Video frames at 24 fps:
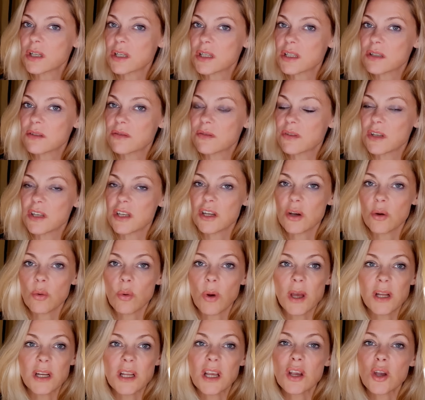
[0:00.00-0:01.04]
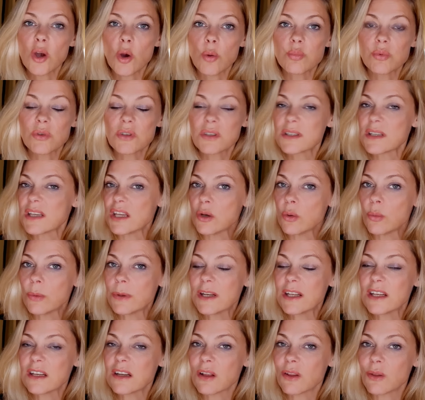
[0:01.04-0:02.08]
this video, and I hope to see you
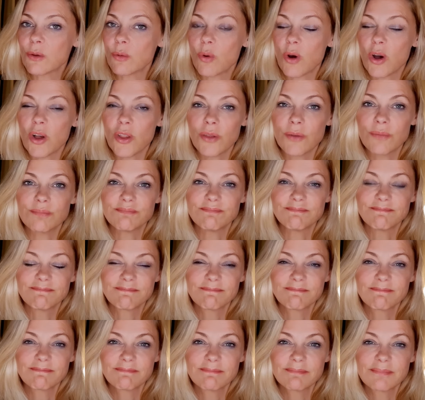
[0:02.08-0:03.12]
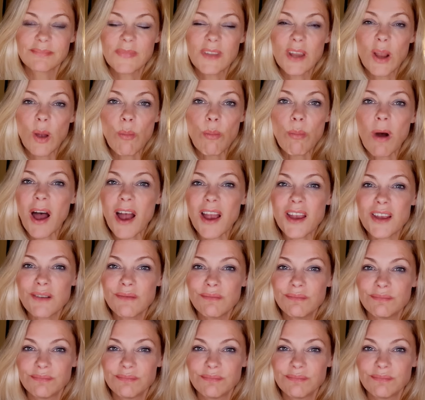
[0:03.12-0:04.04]
in another one. Bye.